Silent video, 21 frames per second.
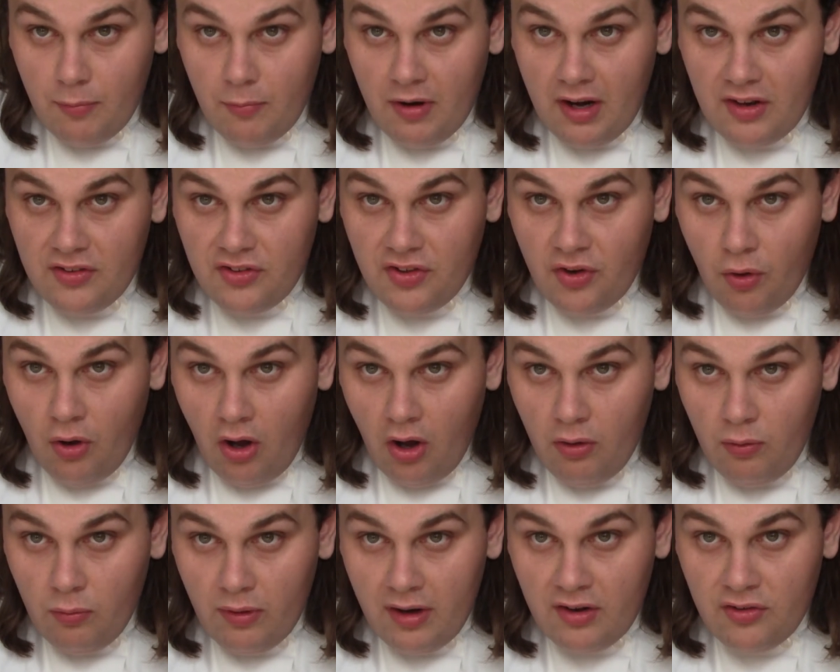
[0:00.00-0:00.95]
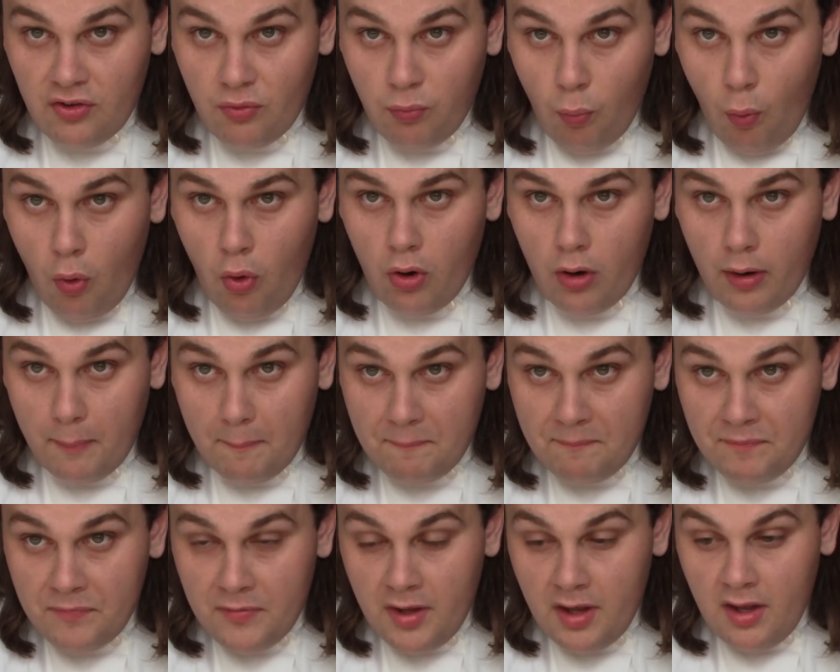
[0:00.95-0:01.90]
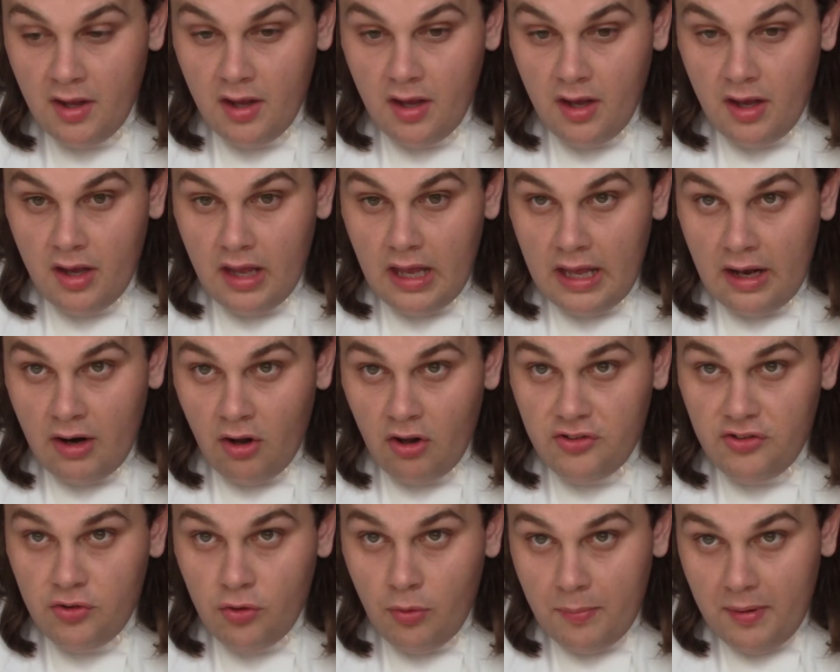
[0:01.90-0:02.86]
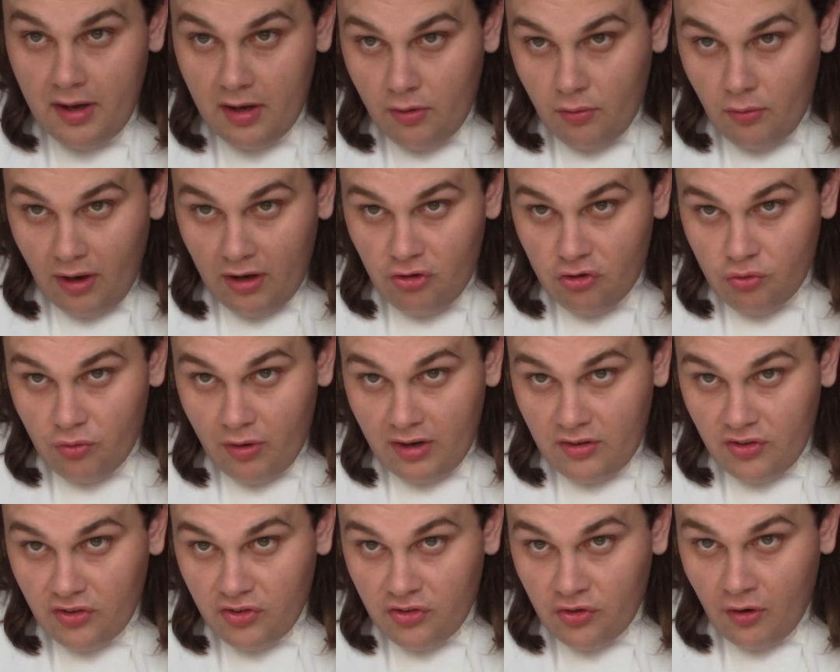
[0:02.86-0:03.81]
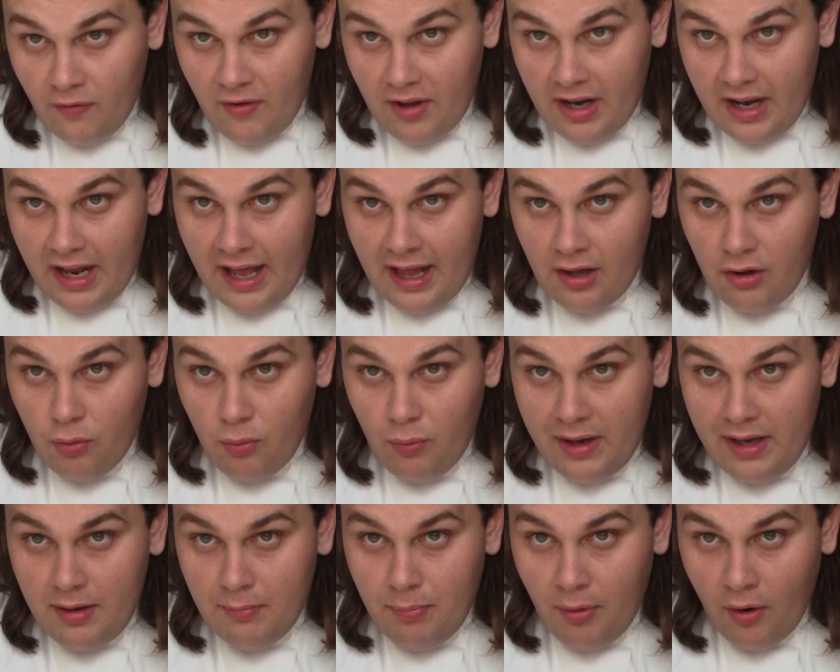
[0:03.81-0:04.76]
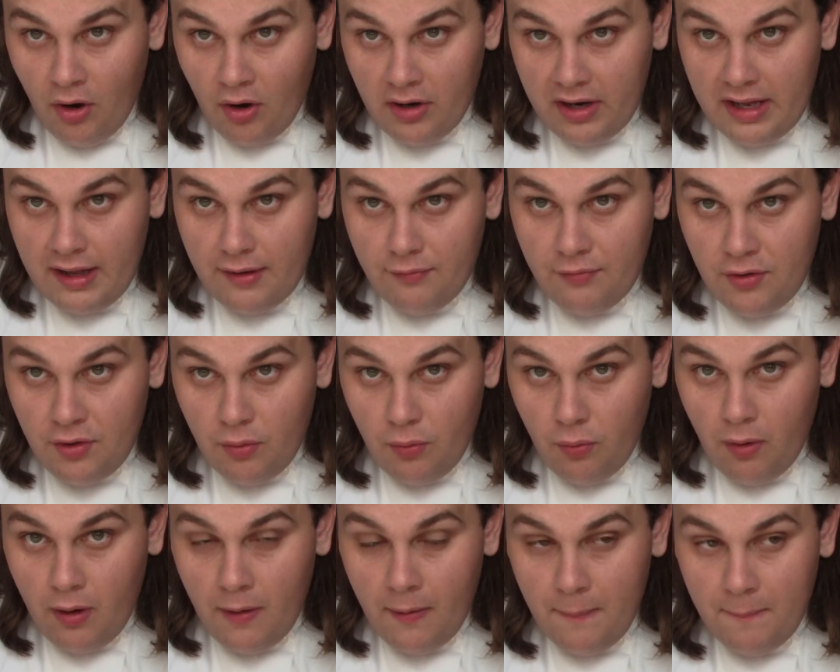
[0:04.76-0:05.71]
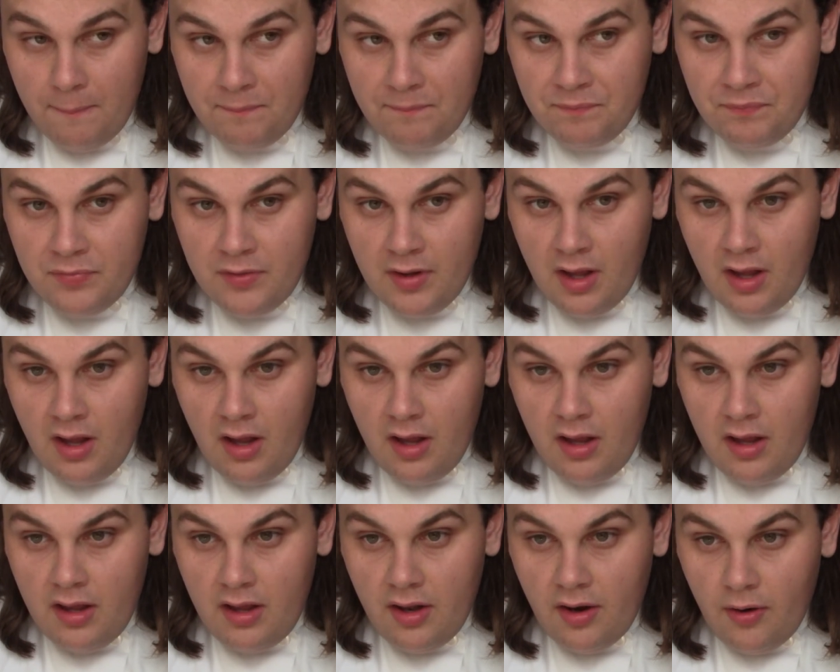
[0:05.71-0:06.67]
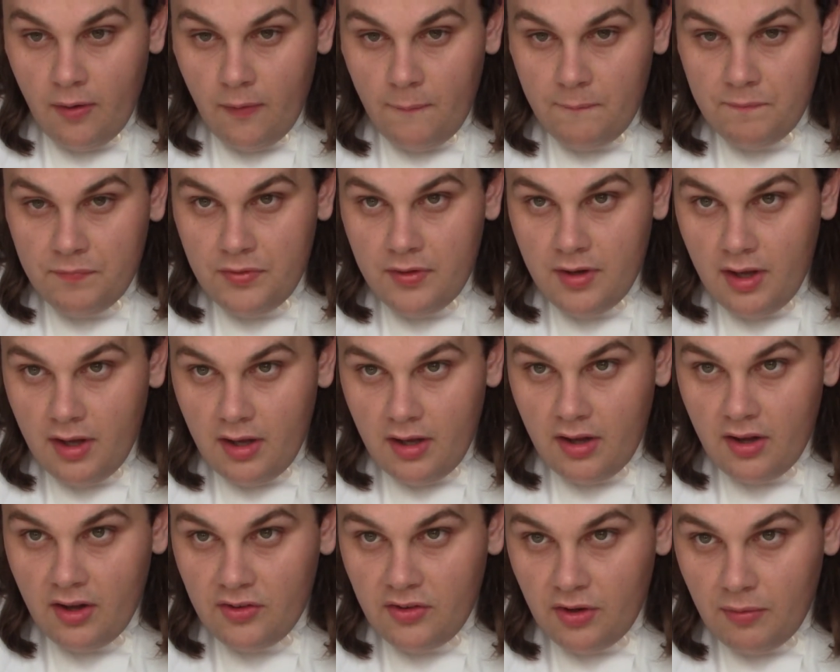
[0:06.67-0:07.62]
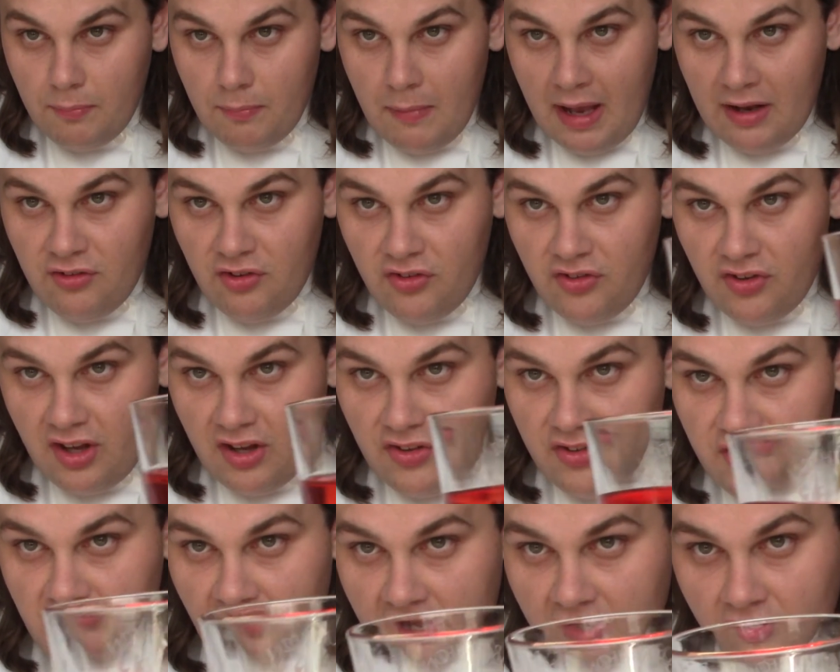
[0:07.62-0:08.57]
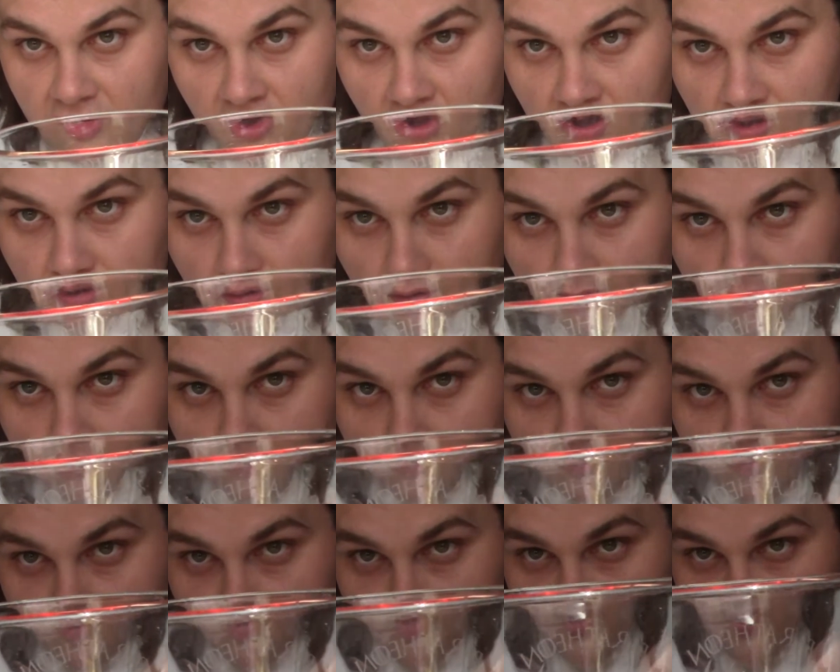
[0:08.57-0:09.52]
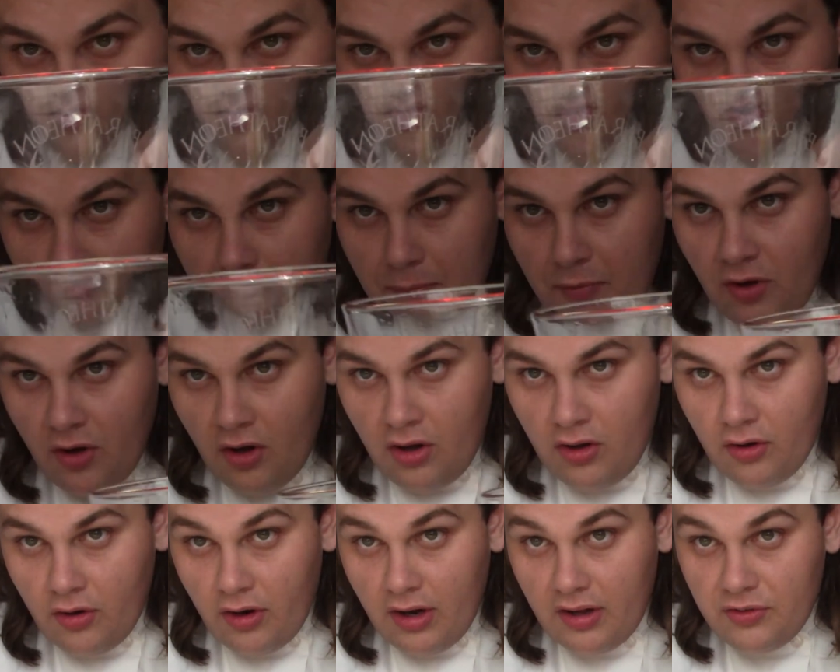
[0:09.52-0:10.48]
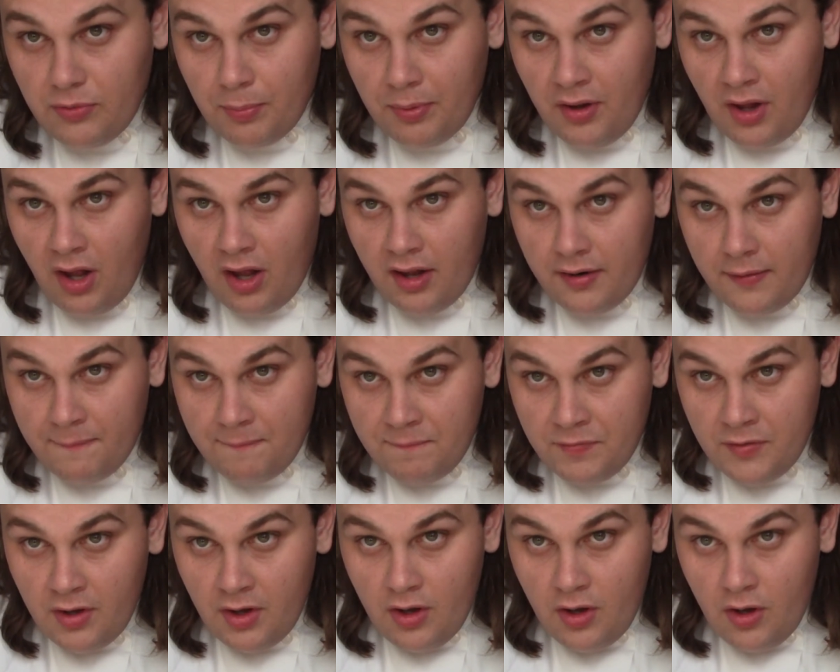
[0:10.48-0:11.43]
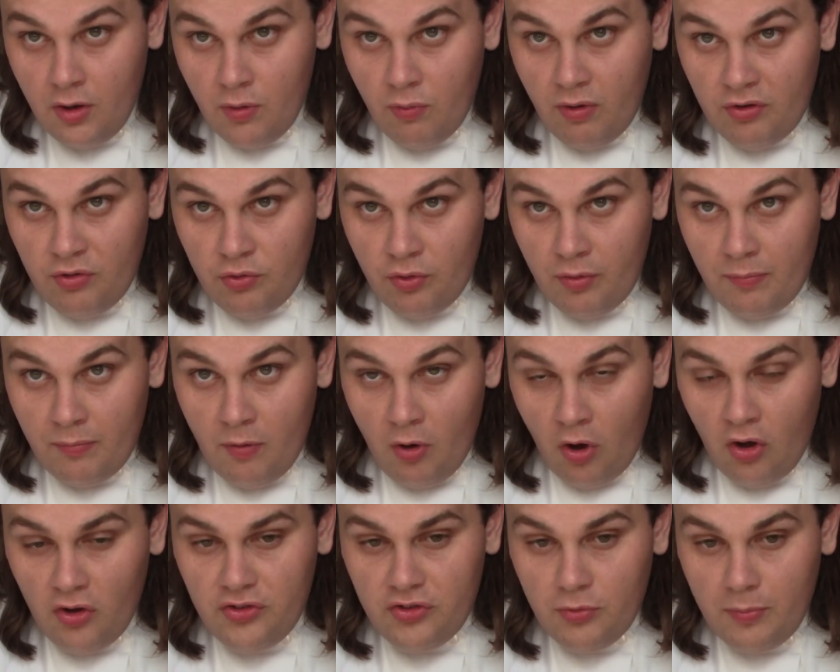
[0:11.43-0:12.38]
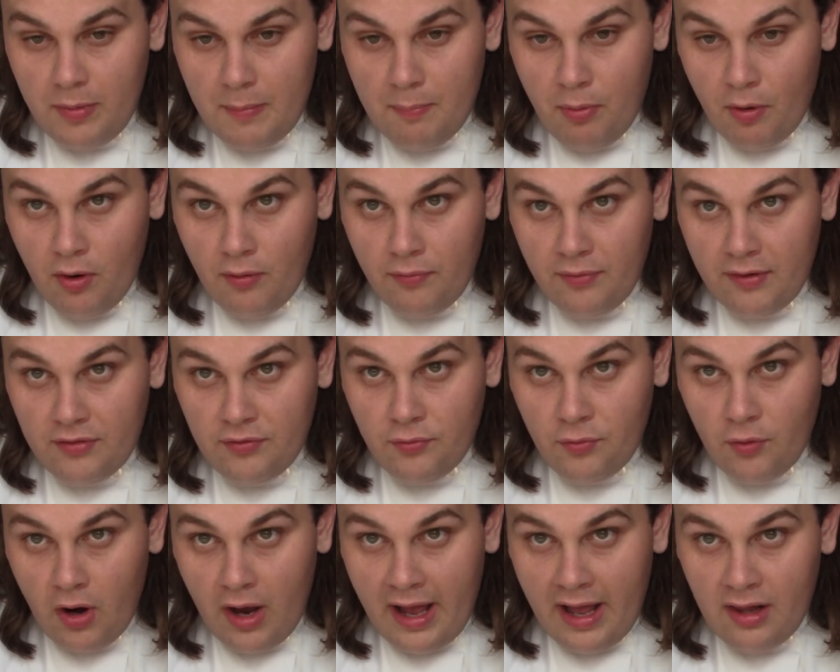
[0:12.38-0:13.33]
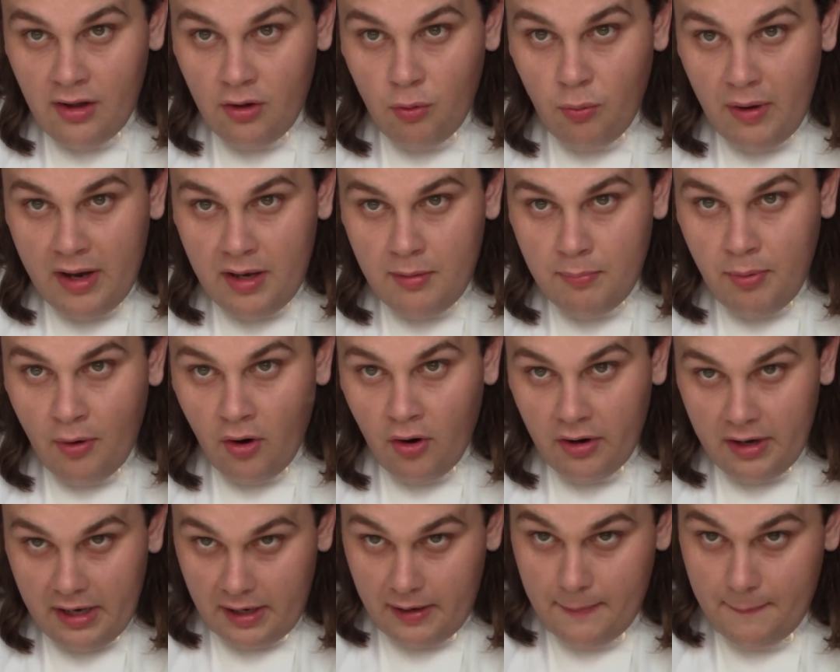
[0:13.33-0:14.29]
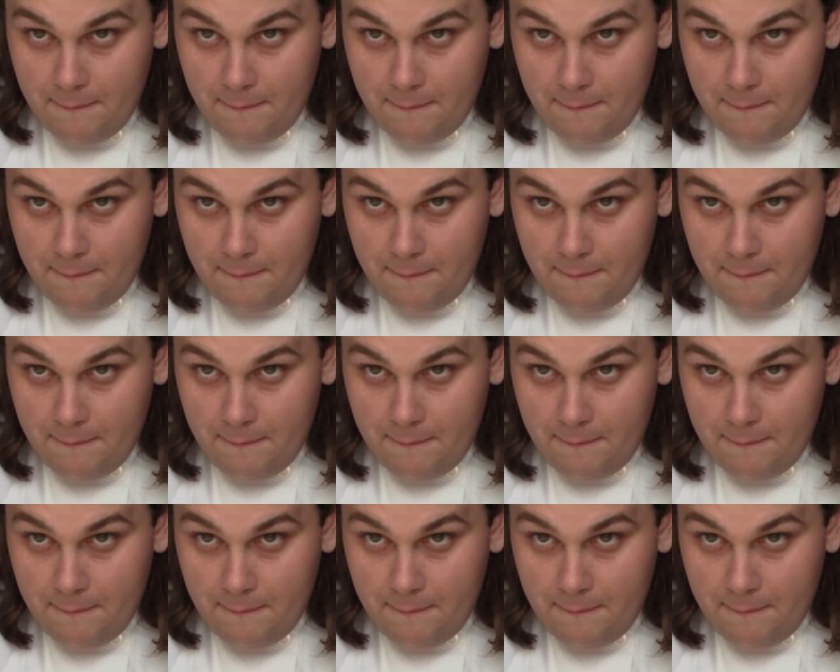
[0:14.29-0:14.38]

when it's when it's warm, it'd also be a great drink to serve at a Halloween party if you, you know, because it matches the exact color, because it's the same color as blood, which would also be perfect for a Halloween party.